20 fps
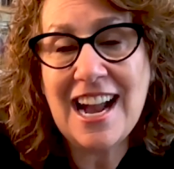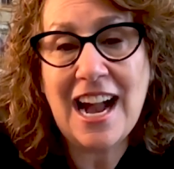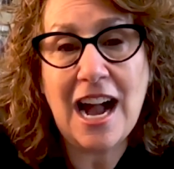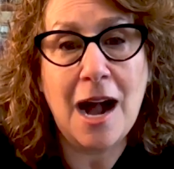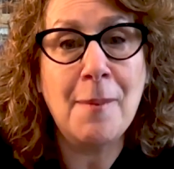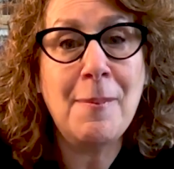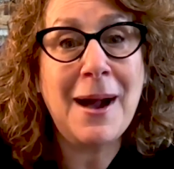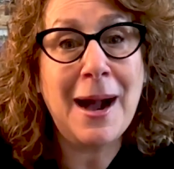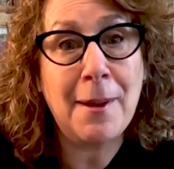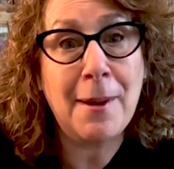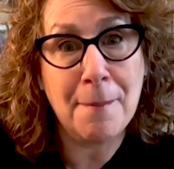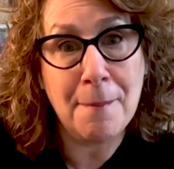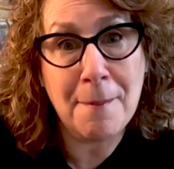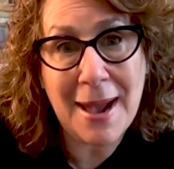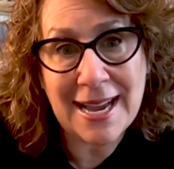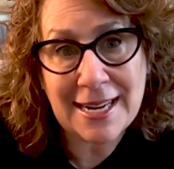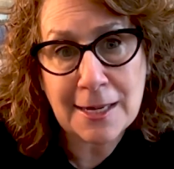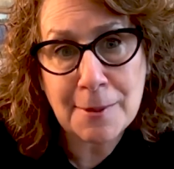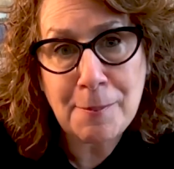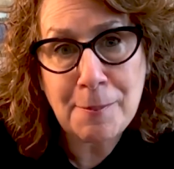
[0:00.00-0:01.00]
about
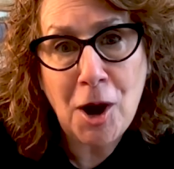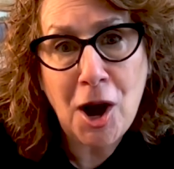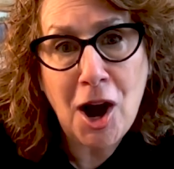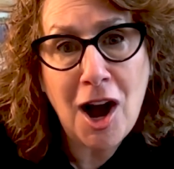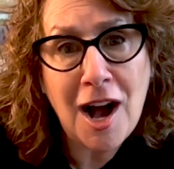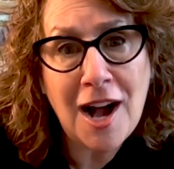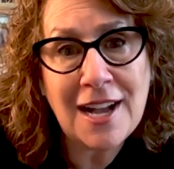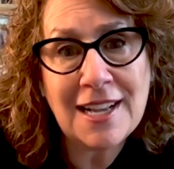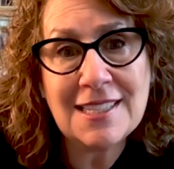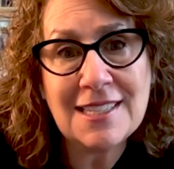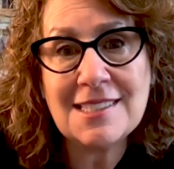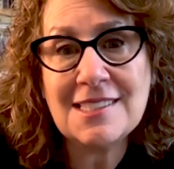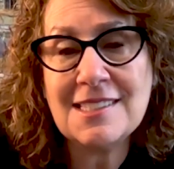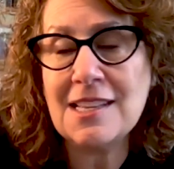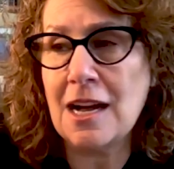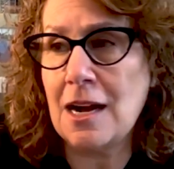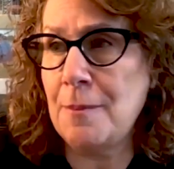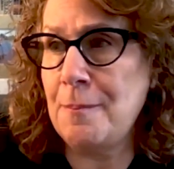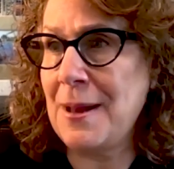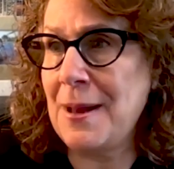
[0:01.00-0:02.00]
menopause,
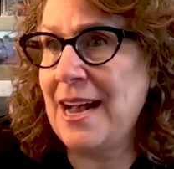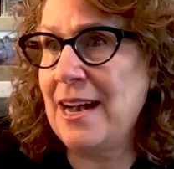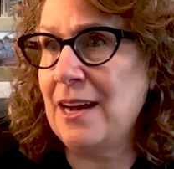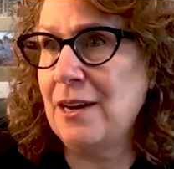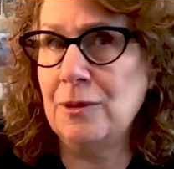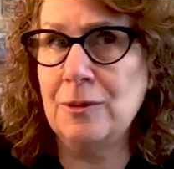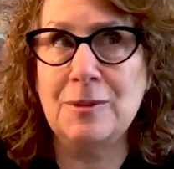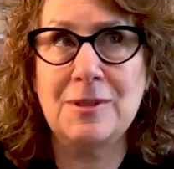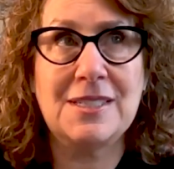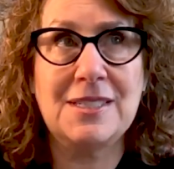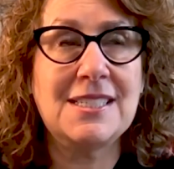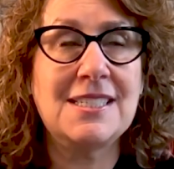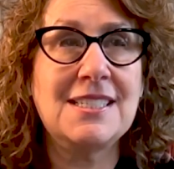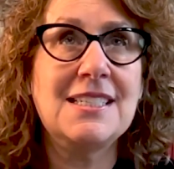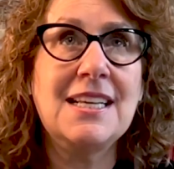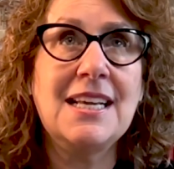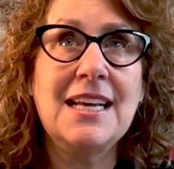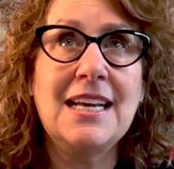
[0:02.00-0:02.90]
about